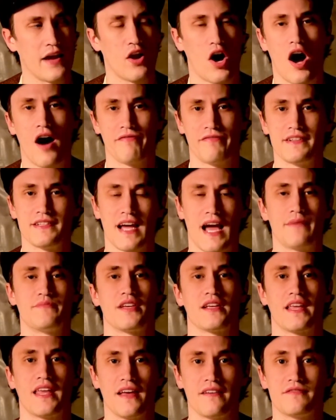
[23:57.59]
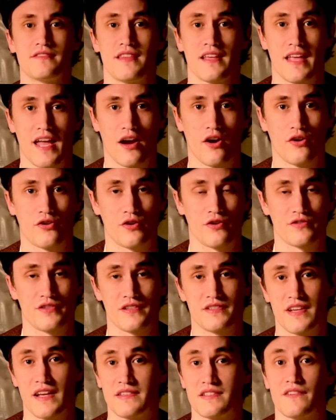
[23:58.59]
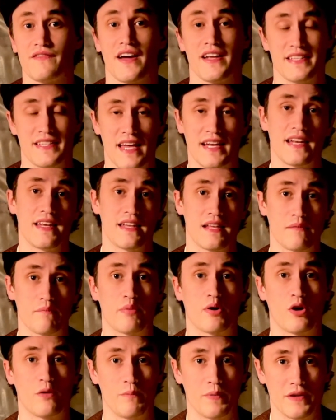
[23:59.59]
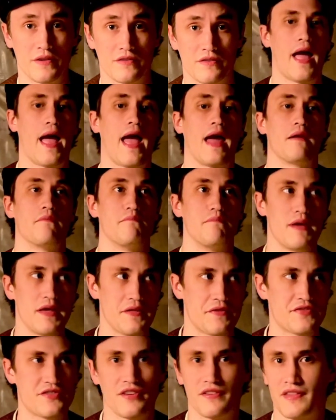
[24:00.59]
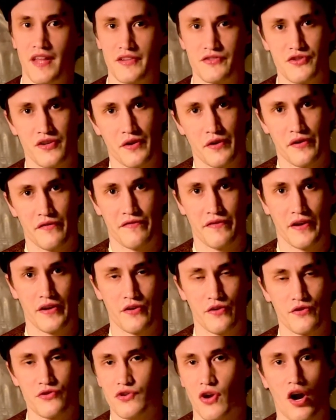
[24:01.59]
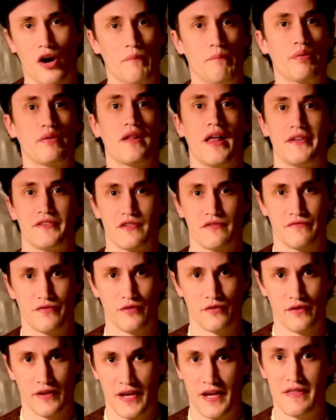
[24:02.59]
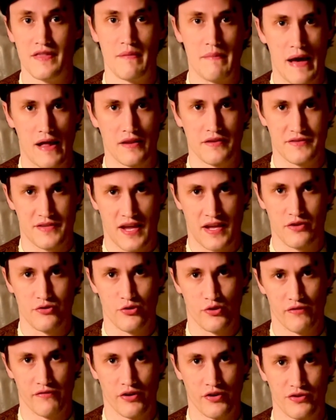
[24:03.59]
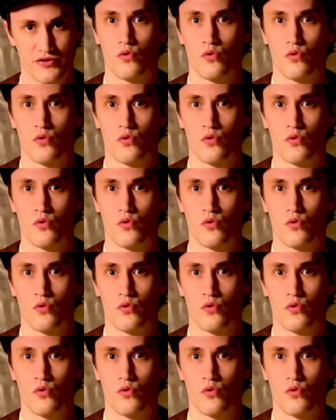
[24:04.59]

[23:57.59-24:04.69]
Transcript: oftentimes it gives the characters a sense of identity and purpose. And myths and legendary figures are plentiful in the Malazan universe,